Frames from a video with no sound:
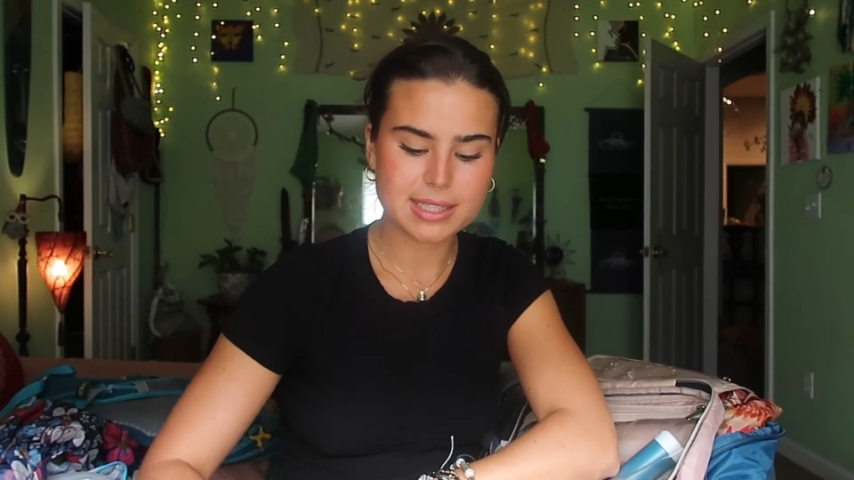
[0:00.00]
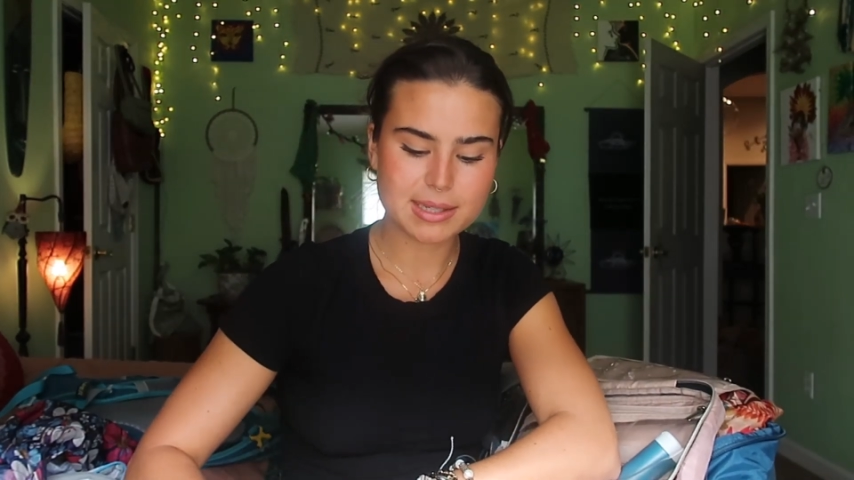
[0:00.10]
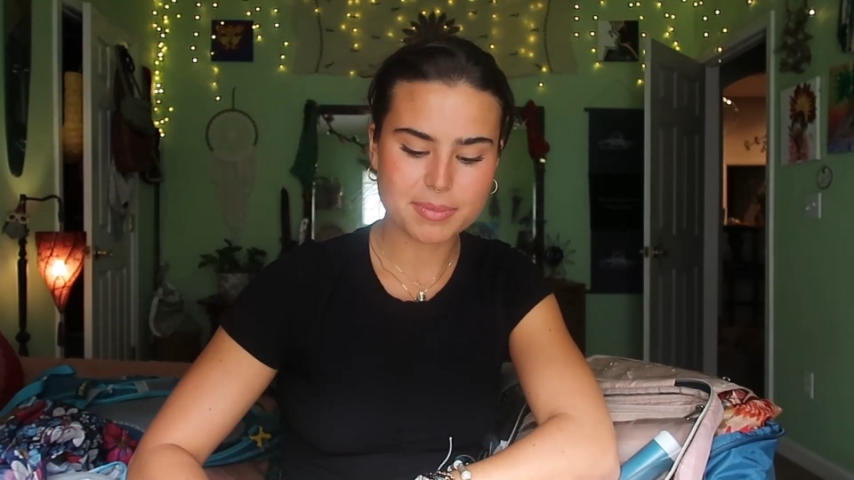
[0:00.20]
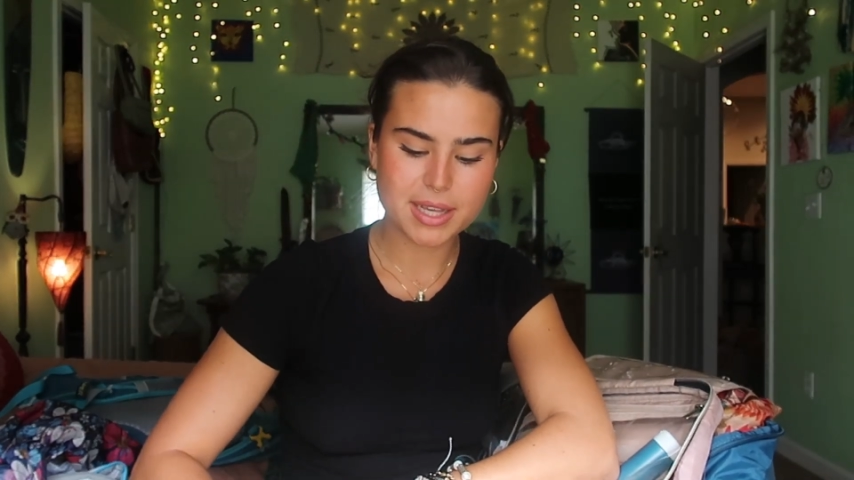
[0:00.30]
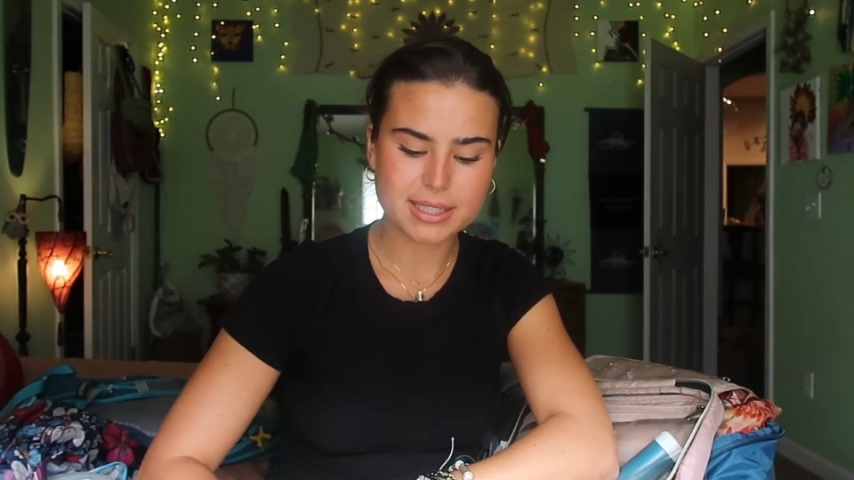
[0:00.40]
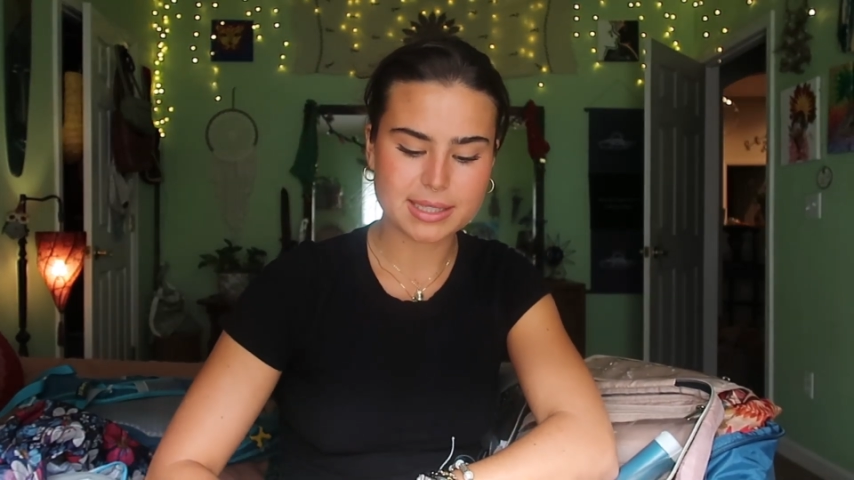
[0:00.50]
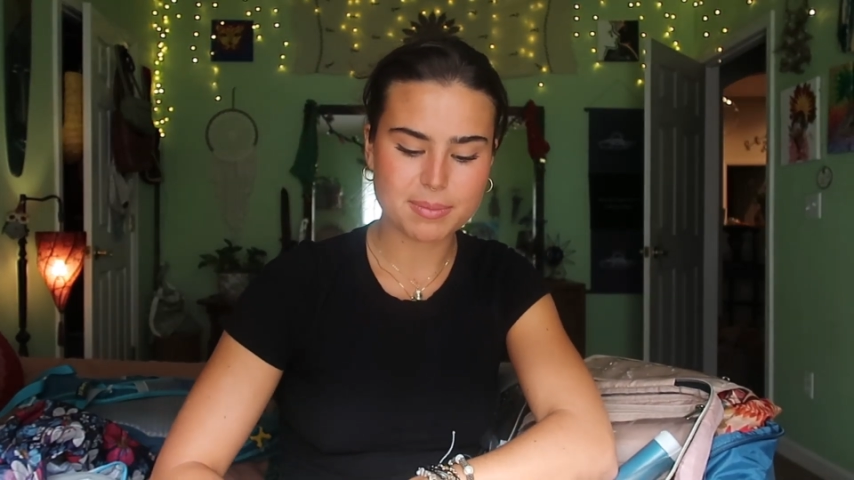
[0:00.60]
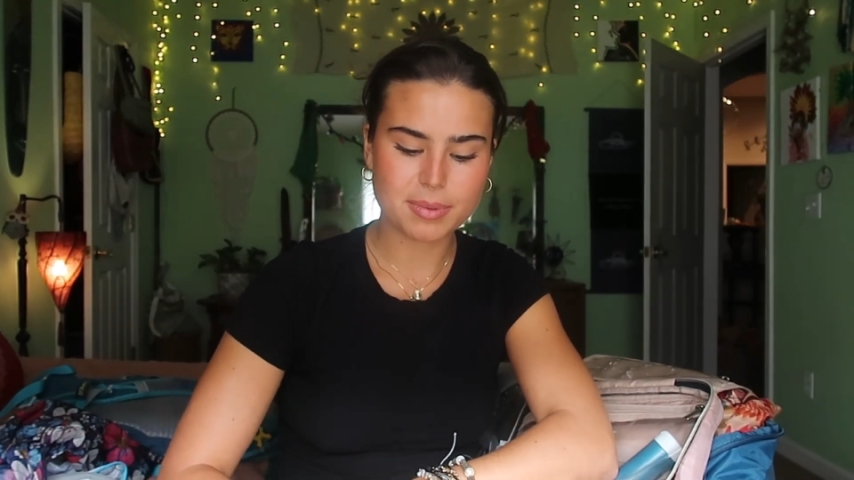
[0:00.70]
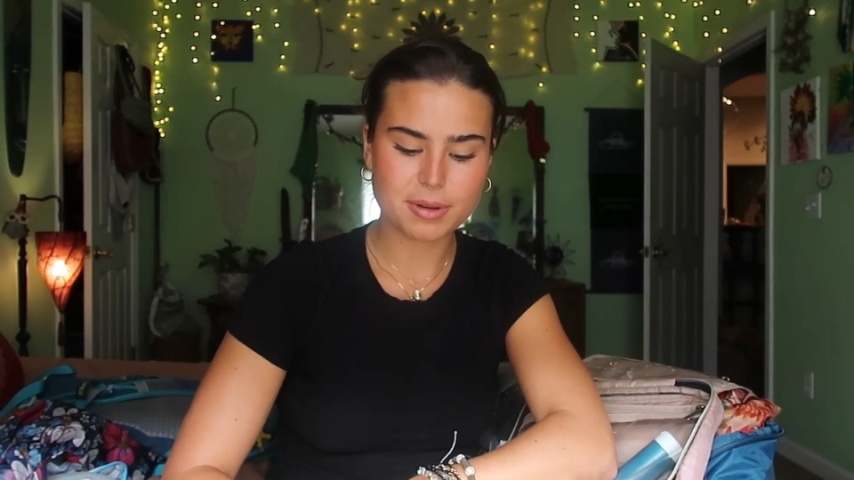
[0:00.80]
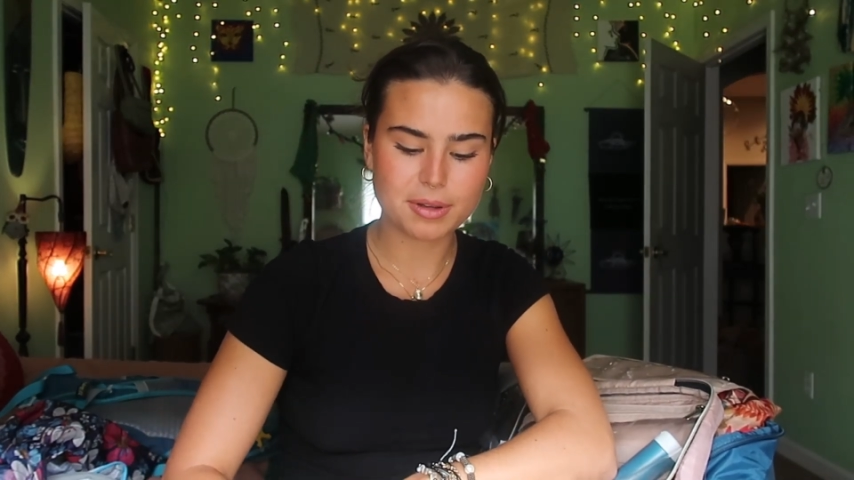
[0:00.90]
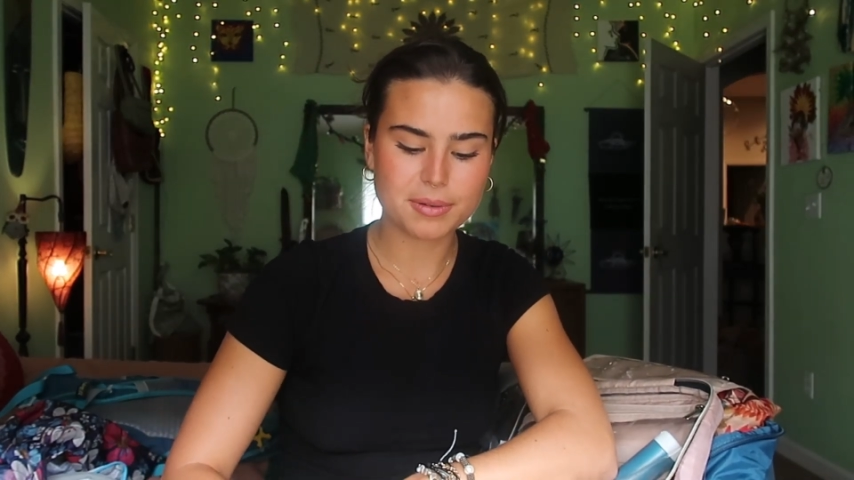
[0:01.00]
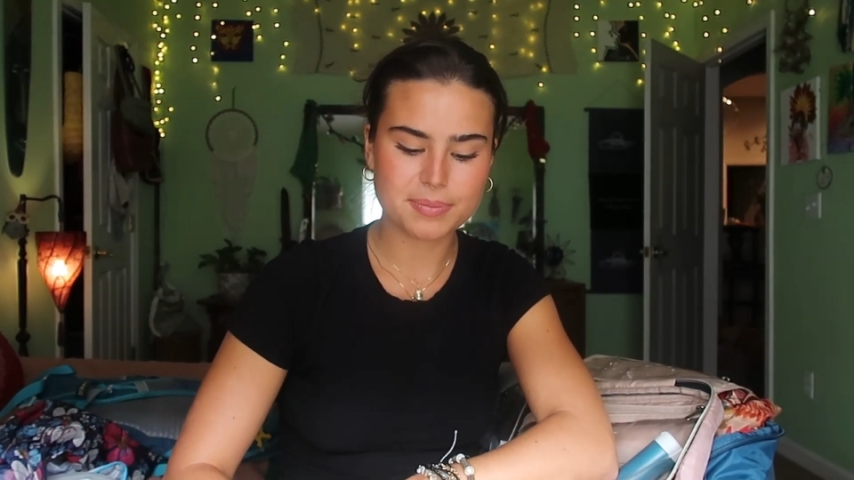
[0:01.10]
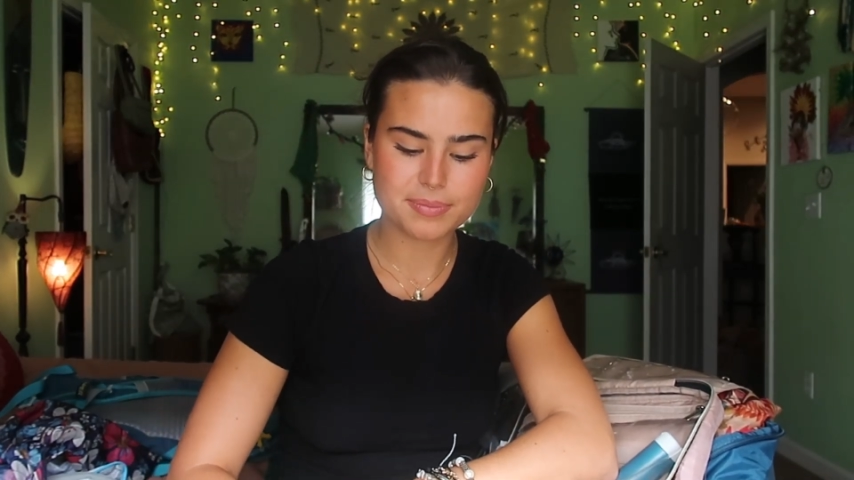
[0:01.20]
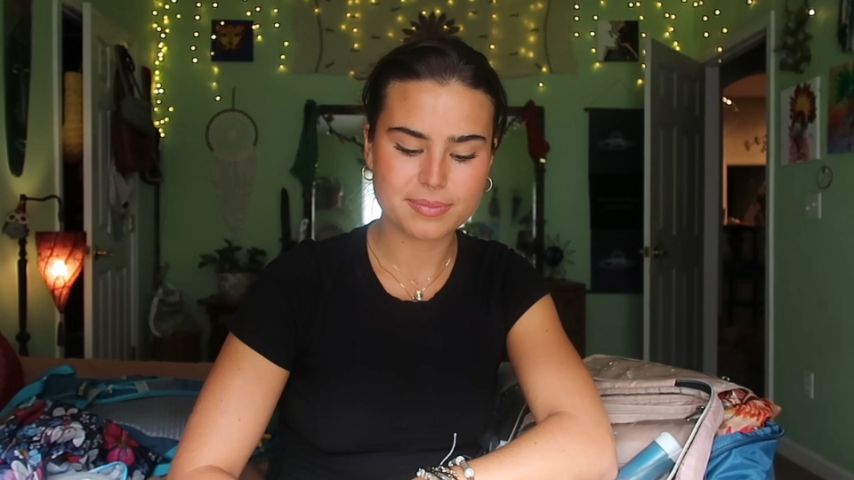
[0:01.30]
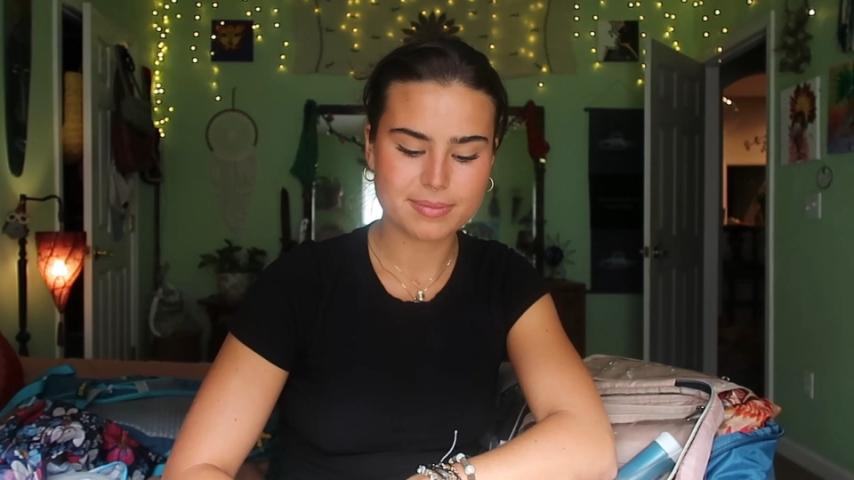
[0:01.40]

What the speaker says: is something simple,